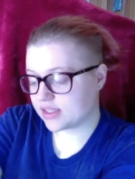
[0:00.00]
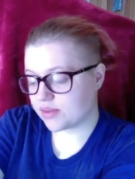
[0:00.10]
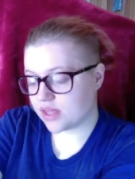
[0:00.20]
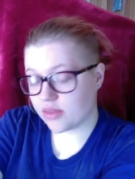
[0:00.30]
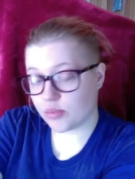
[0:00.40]
some of
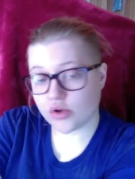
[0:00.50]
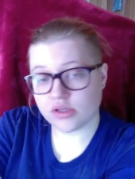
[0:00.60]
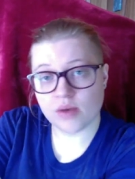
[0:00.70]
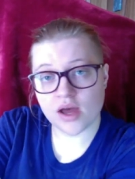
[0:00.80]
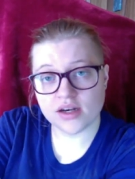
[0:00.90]
the other
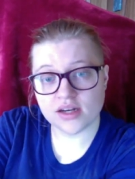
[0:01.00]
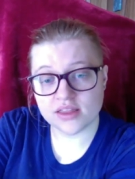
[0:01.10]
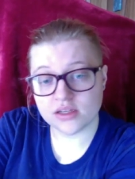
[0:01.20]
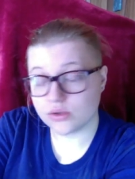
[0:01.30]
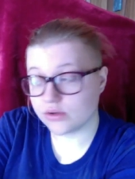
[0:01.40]
Pokemon in
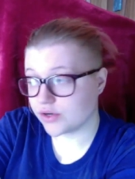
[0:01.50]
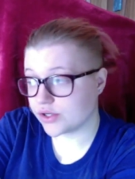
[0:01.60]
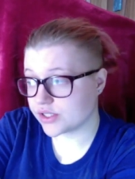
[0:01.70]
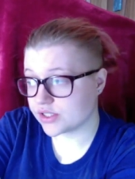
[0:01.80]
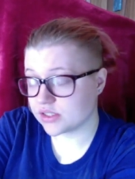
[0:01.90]
the newer
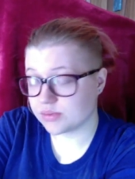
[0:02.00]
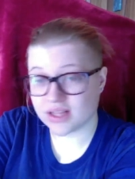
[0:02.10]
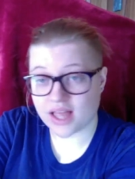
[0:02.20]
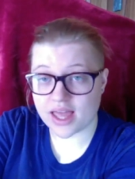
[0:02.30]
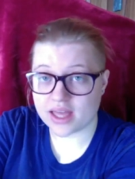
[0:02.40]
versions, but
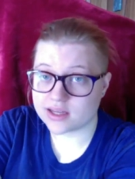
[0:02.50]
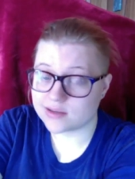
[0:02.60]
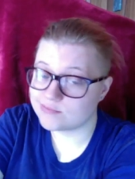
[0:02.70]
like